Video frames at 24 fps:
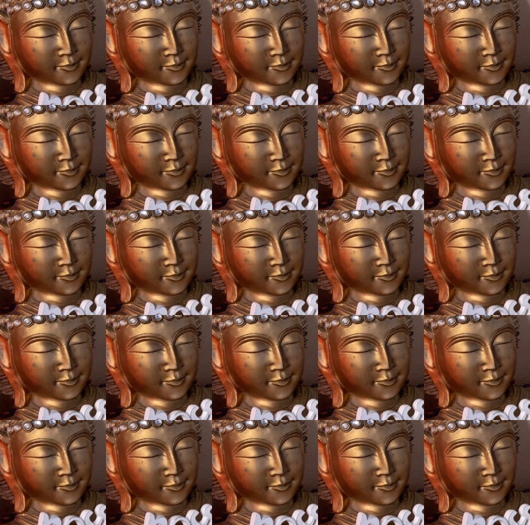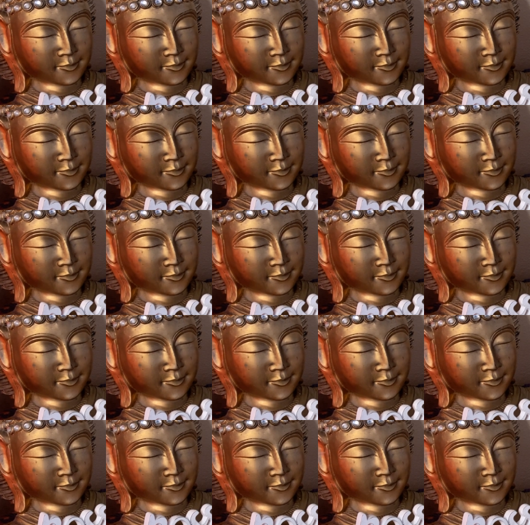No one is speaking in this clip.